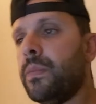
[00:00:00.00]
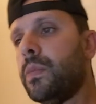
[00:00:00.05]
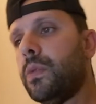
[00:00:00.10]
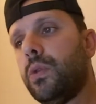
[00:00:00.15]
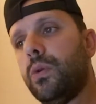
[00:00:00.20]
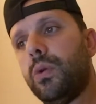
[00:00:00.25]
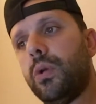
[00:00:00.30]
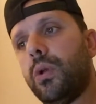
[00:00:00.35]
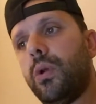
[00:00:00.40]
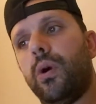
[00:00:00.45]

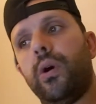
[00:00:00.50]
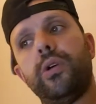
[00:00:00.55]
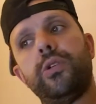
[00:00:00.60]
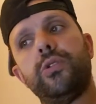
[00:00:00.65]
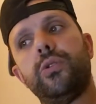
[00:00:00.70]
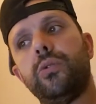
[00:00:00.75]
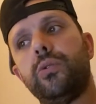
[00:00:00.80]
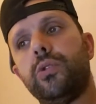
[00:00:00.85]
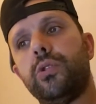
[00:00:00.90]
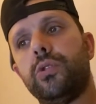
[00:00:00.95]
you could
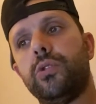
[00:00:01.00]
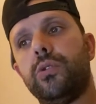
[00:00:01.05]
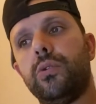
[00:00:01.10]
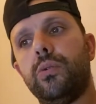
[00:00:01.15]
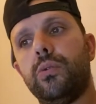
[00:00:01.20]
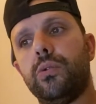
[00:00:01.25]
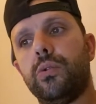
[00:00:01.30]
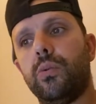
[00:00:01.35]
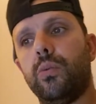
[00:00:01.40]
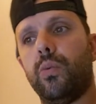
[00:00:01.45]
also just
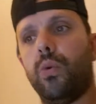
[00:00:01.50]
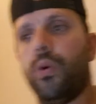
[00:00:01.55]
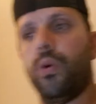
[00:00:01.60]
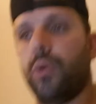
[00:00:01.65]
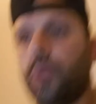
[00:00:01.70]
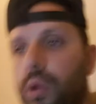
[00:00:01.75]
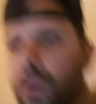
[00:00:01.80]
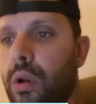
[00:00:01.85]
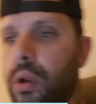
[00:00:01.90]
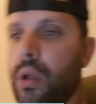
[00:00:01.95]
use the
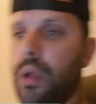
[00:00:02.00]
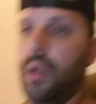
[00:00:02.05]
water